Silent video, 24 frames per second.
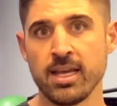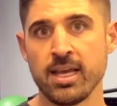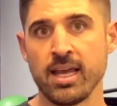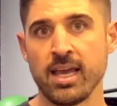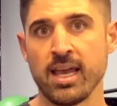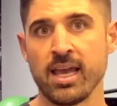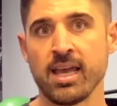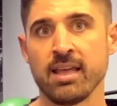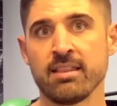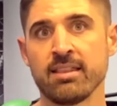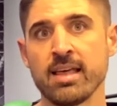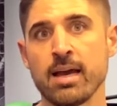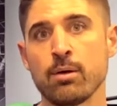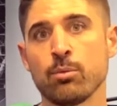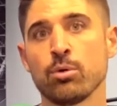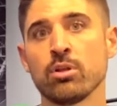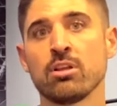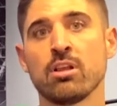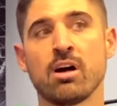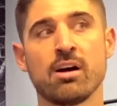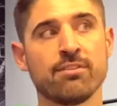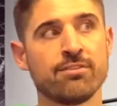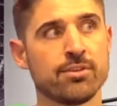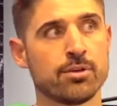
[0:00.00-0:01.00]
and that will
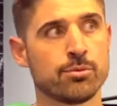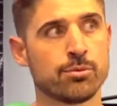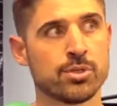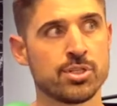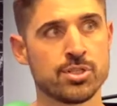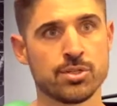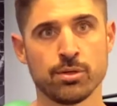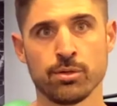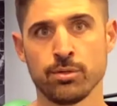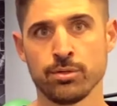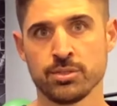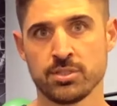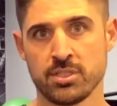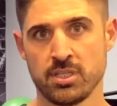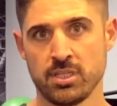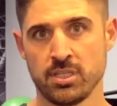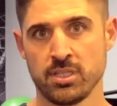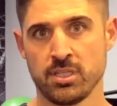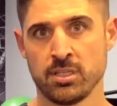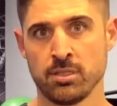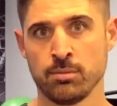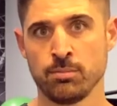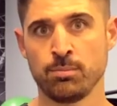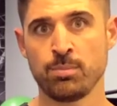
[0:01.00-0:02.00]
often result
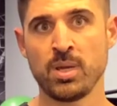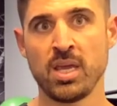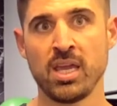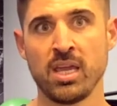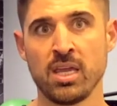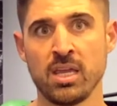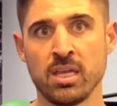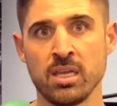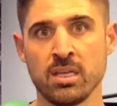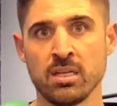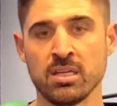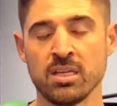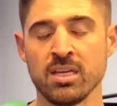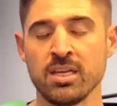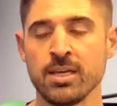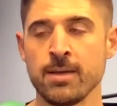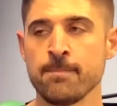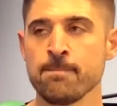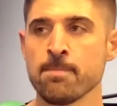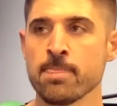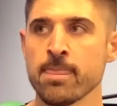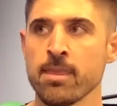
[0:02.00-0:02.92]
in pain.